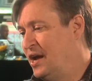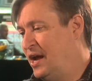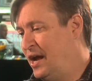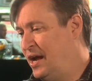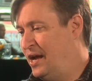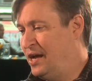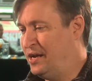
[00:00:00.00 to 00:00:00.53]

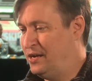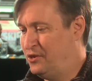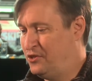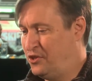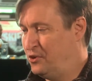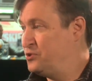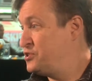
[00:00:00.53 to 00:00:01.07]

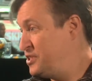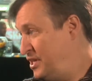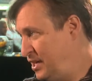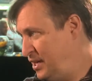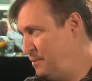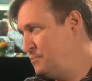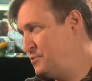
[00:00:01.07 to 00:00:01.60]
And those
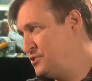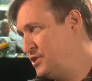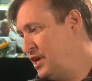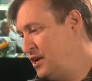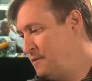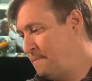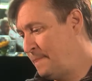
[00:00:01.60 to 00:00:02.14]
teams
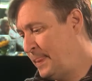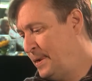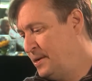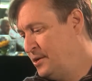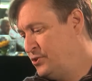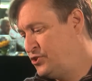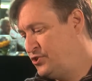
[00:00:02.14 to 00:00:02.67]
then
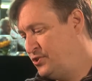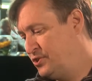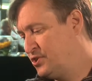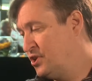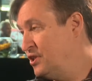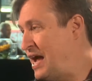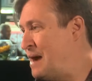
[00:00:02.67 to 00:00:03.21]
should
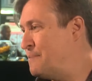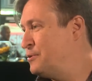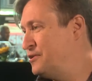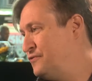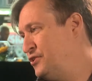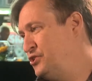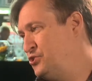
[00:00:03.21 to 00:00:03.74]

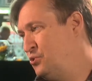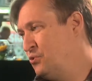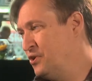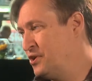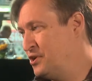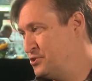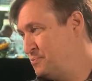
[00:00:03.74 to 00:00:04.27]
collaboratively do
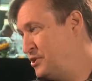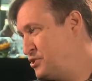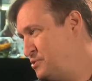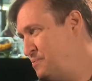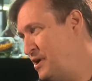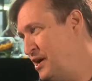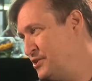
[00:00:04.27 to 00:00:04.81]
work as much
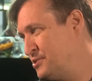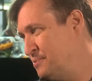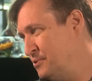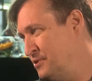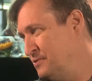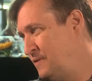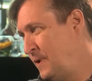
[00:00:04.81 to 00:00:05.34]
as
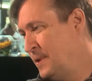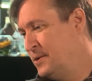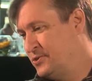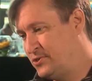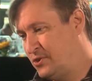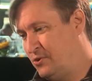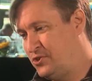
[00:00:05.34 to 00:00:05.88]
possible.
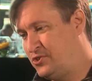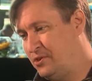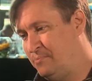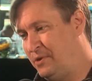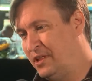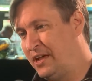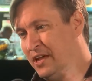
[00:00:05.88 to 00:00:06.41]
So it
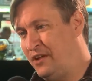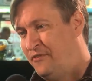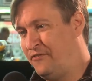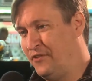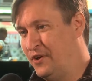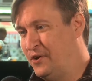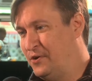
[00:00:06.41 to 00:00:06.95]
shouldn't be like it
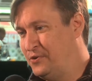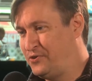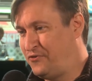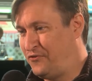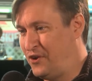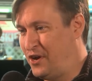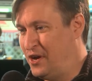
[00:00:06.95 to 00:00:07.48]
flows
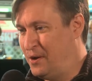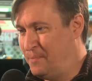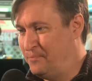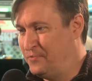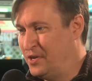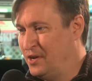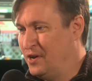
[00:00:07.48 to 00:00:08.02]

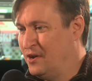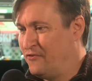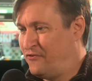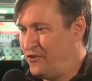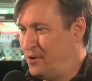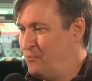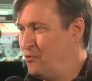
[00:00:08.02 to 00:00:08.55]
from
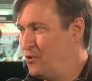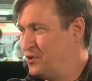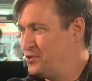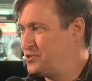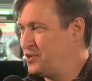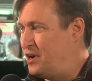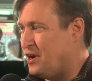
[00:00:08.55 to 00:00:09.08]

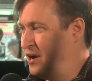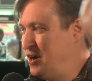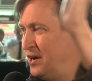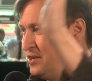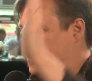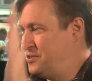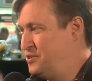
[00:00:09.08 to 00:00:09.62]

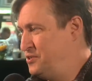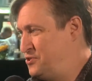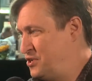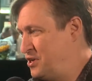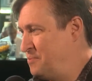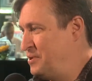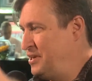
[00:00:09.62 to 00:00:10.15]
Warsaw to
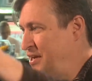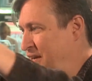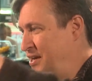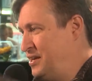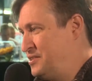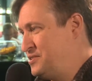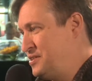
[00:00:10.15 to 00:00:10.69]

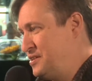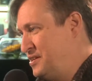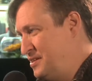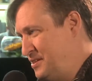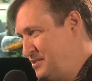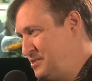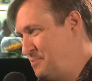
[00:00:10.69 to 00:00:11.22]
Germany
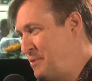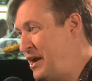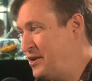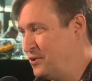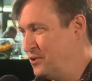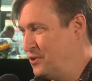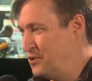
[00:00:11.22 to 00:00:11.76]
to
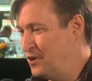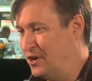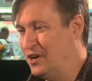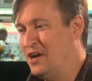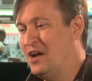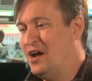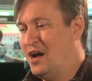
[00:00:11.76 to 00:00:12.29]
Bangalore,
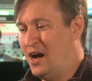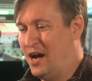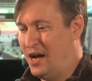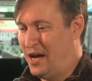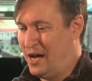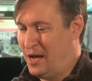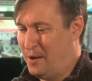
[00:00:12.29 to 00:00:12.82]

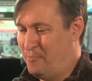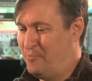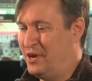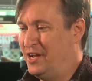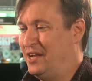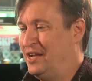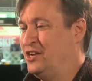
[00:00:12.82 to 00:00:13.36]

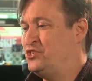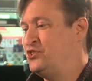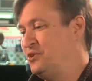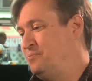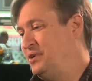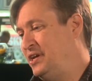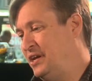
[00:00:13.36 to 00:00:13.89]
but it
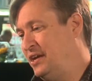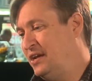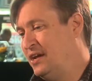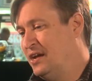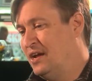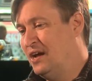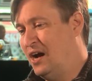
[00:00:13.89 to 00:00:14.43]
should be
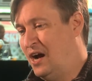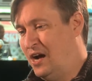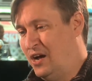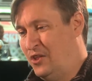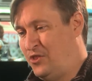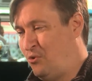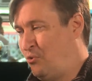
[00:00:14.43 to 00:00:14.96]

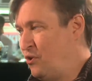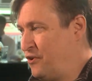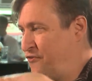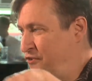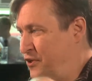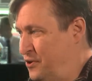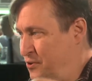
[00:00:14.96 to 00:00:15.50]
the work
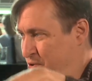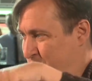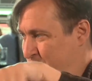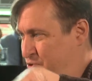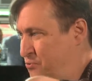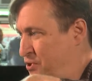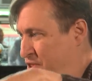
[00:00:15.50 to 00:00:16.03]

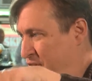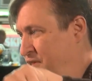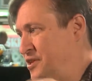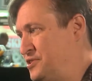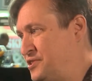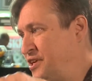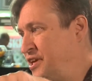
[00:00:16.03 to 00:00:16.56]
flows within
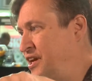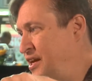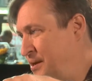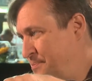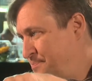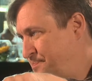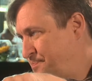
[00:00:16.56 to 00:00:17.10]
this
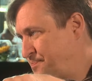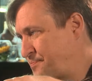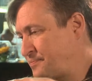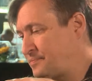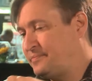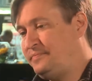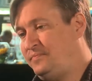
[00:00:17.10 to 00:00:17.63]
team,
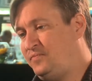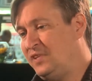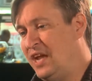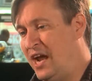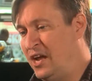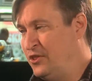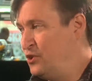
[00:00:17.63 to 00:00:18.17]

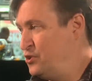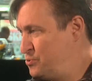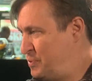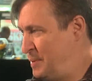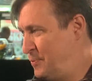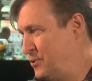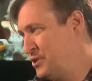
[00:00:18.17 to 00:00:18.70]
and those
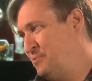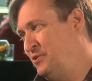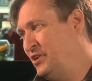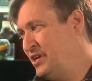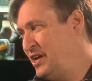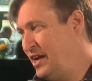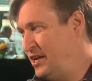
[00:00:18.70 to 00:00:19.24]
people are
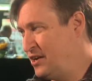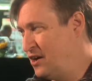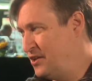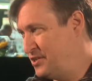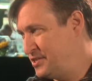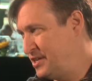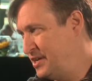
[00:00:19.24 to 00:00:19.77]
communicating
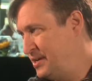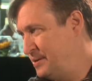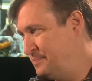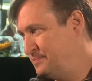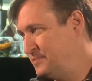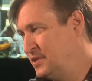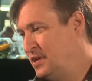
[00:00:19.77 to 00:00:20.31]
all the
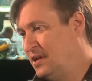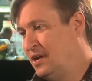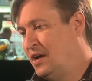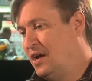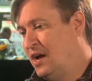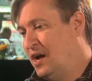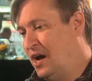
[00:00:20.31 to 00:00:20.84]
time.
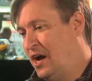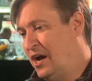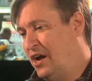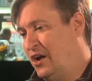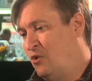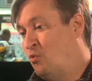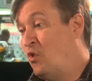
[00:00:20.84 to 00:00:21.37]

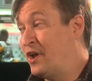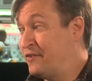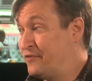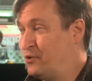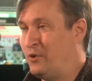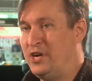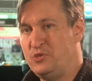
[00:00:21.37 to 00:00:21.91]
One of
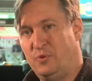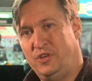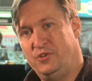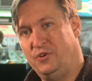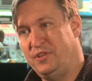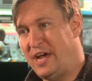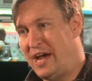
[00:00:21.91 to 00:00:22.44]
the ways we
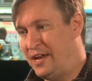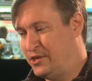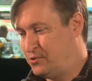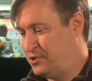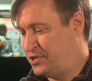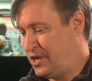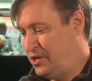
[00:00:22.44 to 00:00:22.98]
do that is
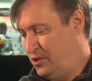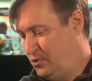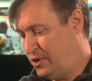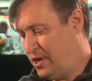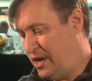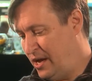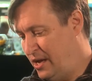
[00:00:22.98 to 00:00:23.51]
we say you
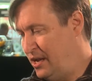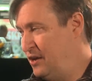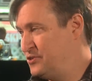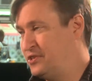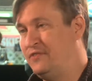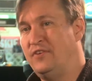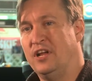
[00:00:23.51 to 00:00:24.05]
can't,
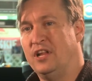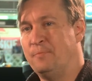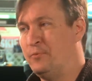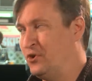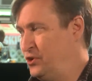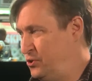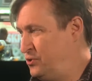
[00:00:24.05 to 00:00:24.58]
as a
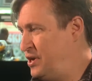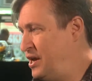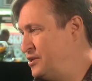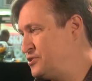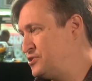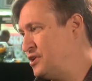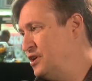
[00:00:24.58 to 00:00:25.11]
developer, you
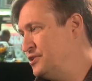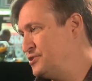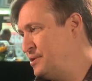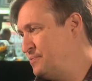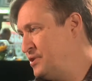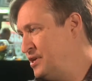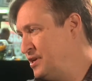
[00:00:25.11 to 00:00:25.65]
can't start
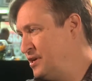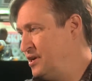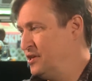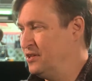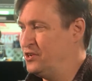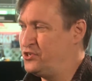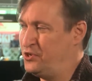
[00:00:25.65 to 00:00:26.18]
something
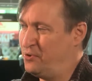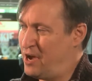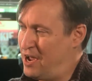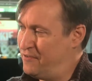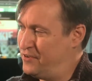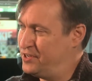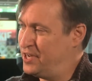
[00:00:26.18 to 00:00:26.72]
unless you
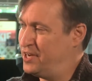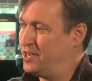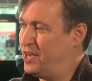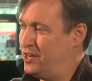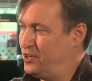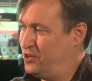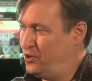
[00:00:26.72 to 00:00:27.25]
have a
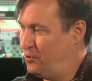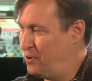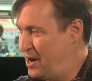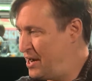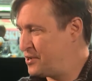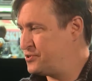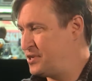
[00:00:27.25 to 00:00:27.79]
dedicated
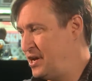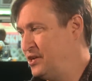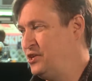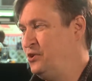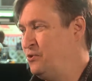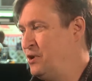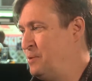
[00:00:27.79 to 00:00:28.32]
UX and
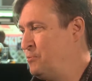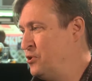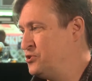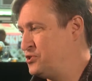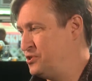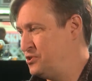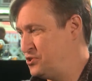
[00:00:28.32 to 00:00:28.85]
QA
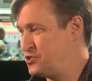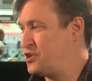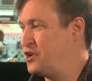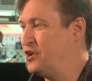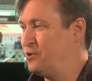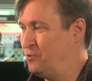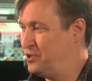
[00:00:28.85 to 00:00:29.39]
person to
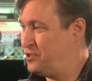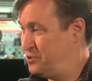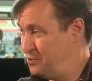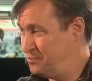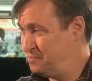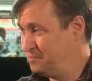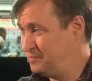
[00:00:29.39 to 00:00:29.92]
start it with
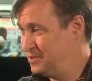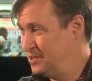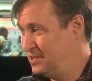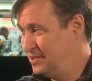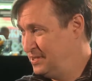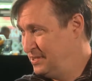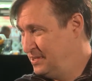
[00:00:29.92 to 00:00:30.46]
you,
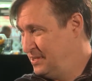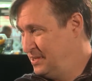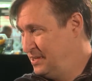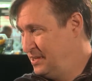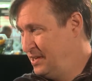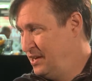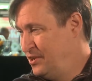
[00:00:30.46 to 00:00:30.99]

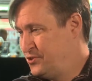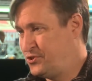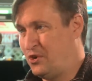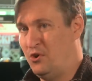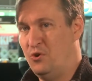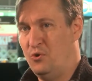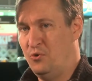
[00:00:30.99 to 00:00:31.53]

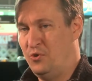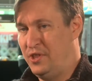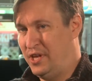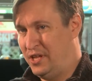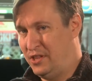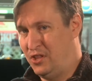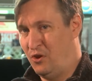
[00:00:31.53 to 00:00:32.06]
so
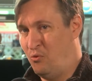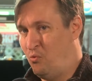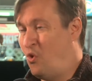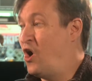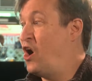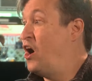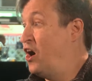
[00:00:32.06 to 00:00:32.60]
that the
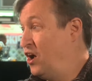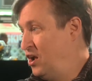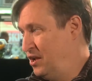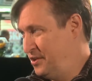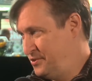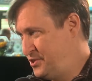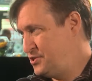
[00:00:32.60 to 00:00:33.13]

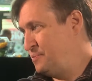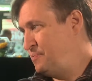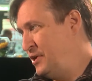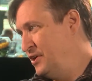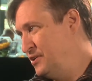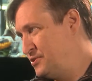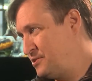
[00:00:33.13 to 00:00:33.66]
wall
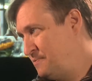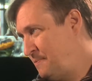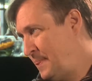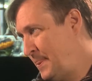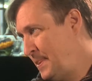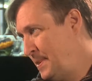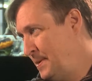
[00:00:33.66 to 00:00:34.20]
disappears.
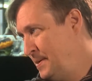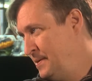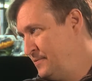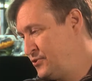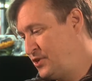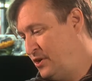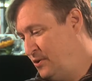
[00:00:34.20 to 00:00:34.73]

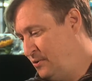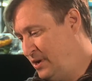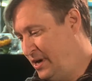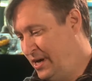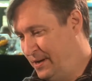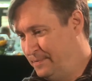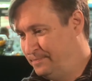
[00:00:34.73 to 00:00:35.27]
So
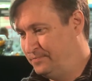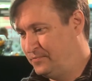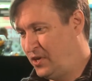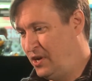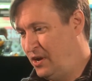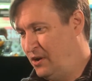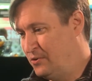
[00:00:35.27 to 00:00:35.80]

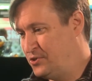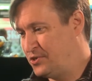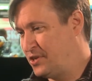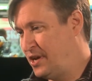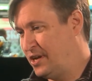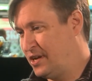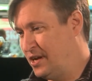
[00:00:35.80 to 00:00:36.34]
just
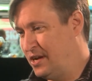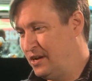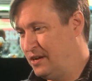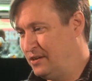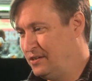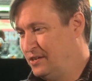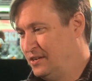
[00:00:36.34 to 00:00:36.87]
like it